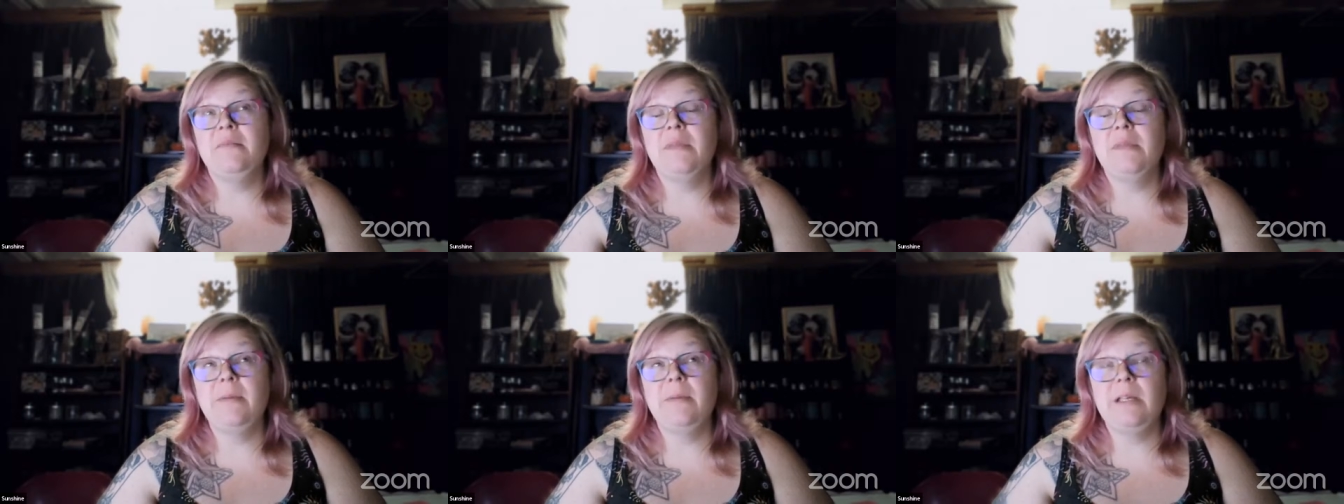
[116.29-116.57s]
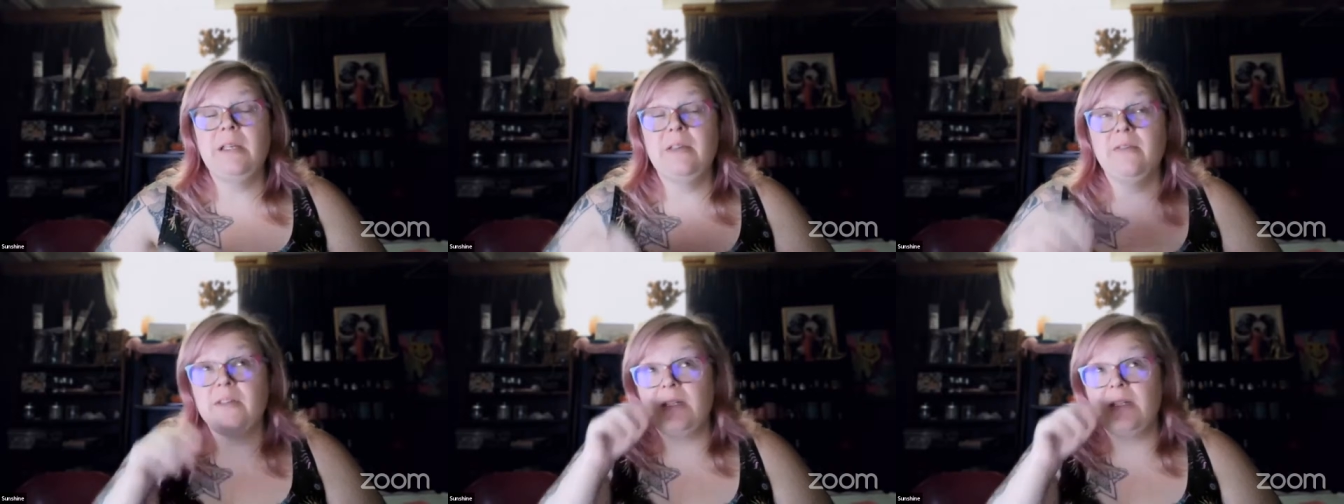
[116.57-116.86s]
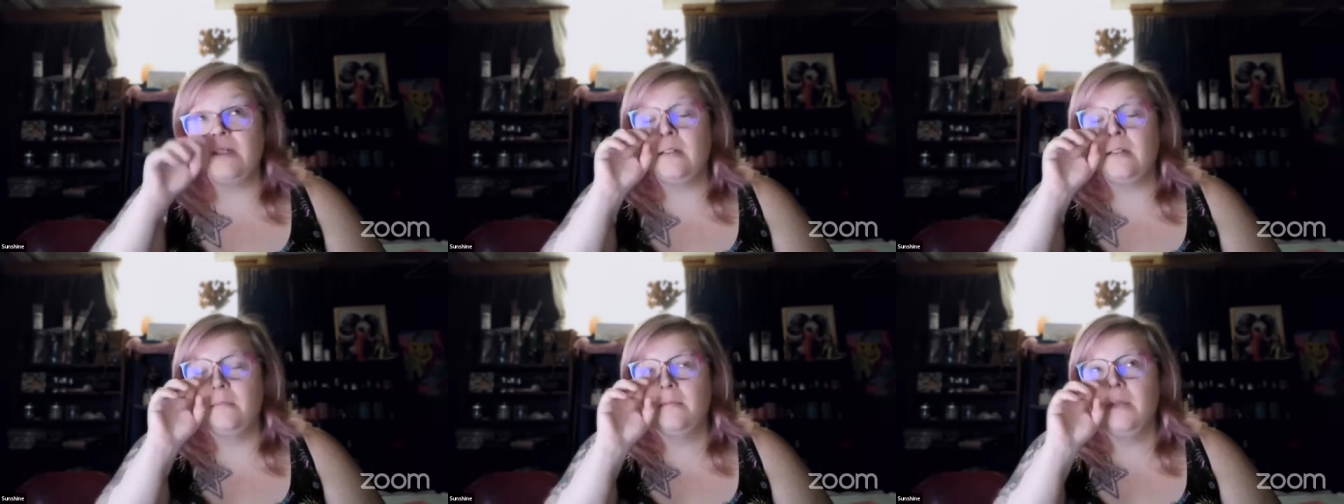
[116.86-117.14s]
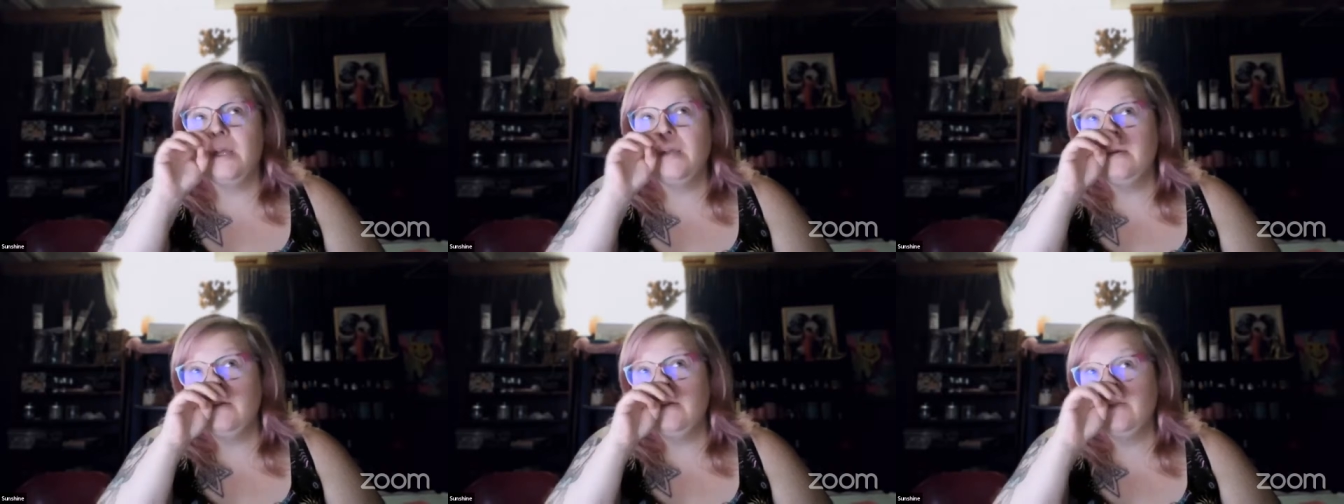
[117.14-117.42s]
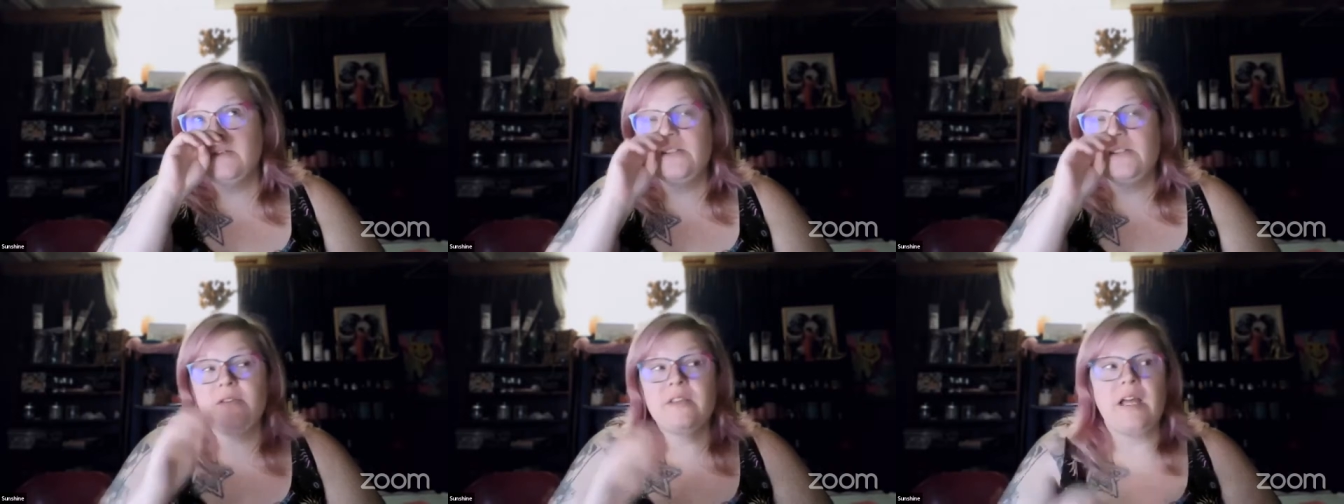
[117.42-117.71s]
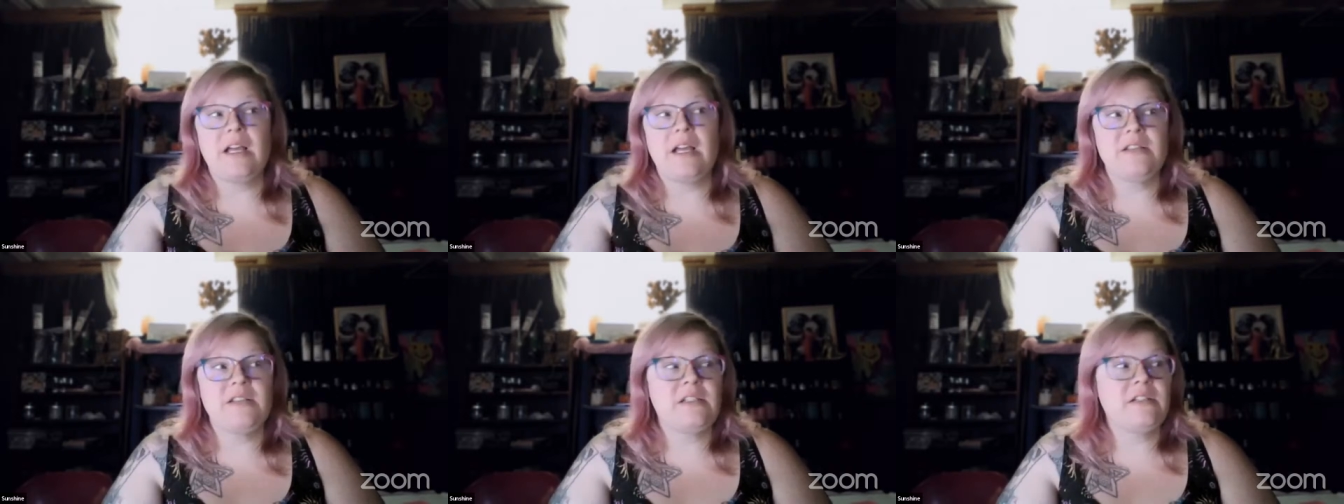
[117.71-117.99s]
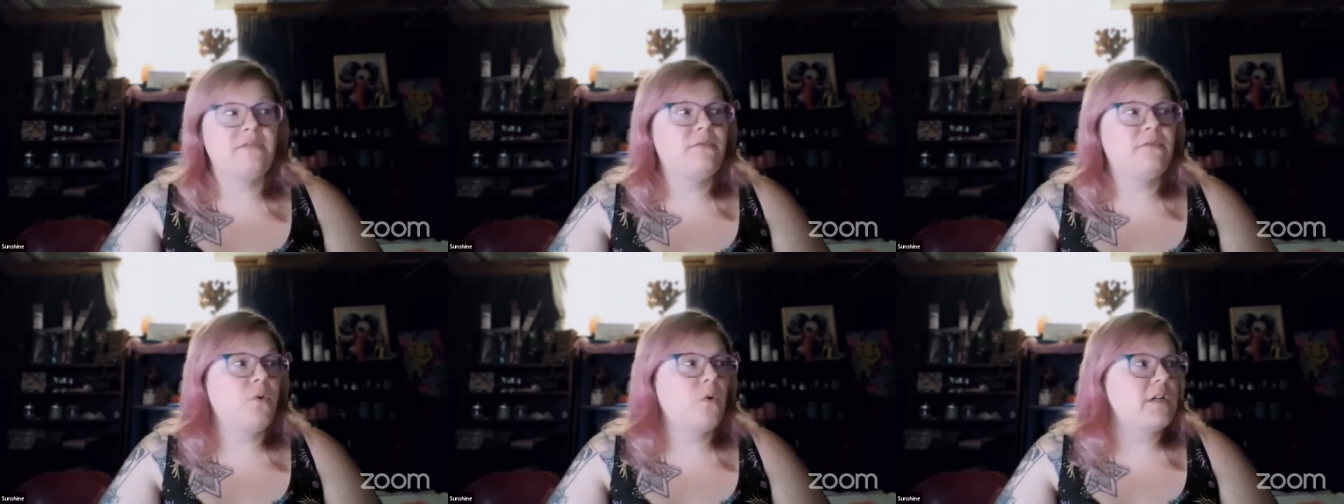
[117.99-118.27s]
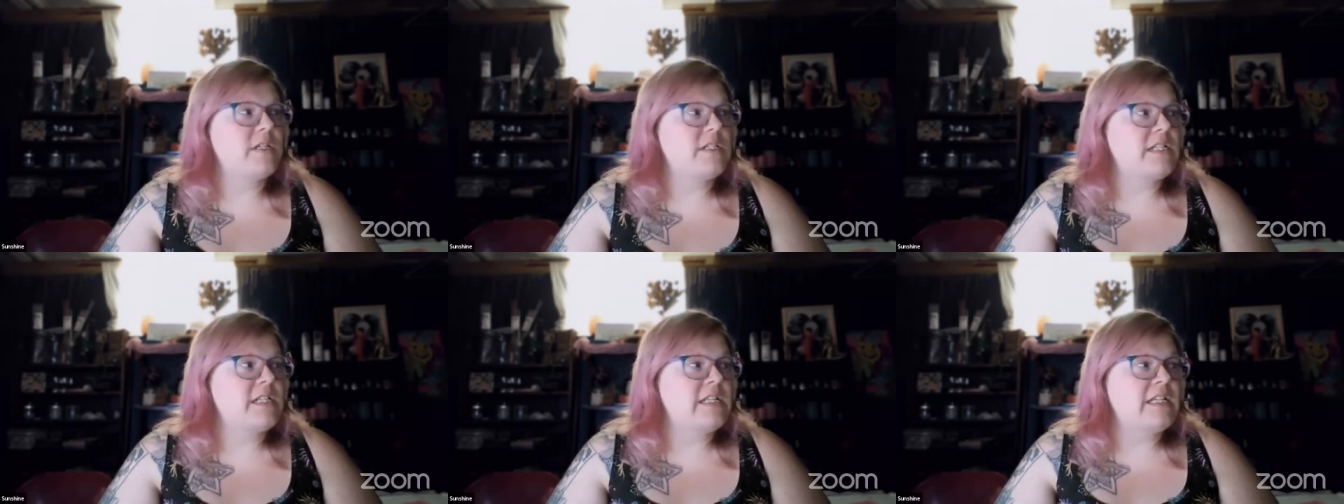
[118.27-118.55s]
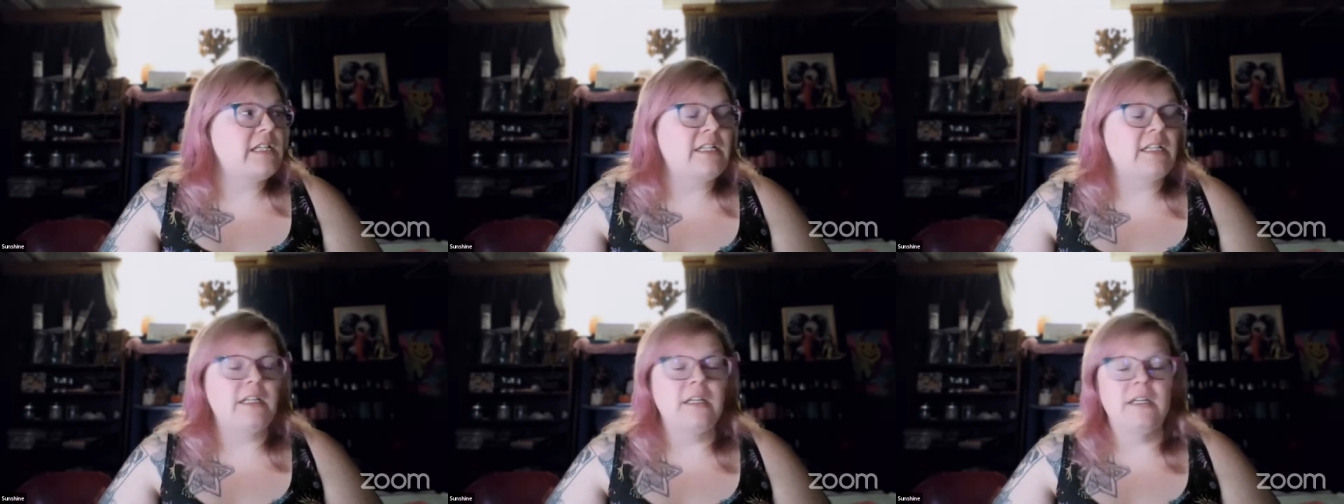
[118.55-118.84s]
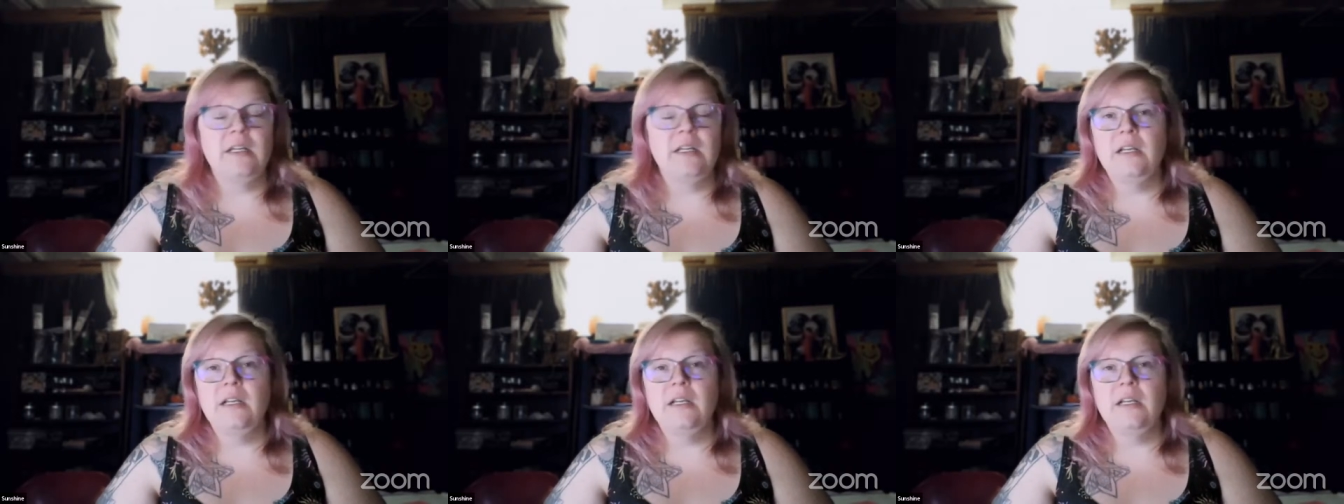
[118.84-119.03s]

maybe even 2014,